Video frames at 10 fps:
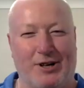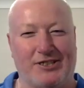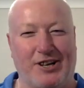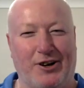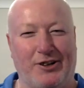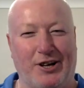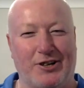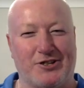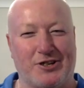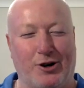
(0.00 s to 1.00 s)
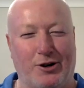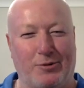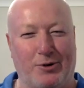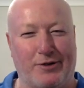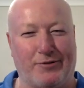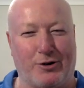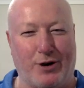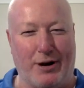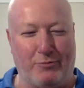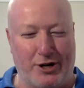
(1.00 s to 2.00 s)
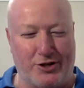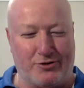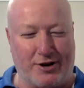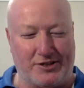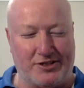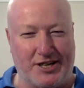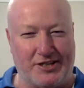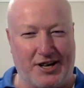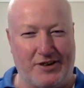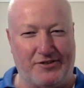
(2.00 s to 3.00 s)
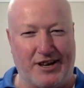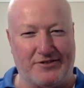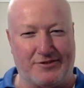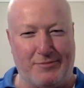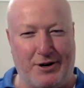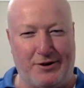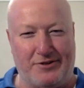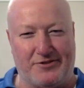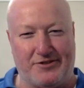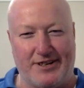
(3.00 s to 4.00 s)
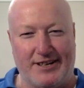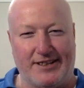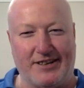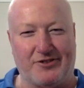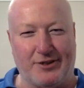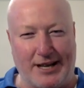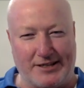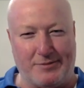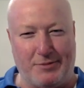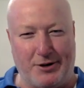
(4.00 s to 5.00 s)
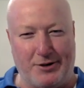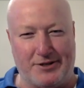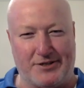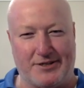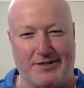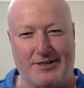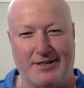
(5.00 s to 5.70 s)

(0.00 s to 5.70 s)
all right. So I noticed you got your work for Crane Reach Trucks there. So is that St Mary's? They still at St Mary's?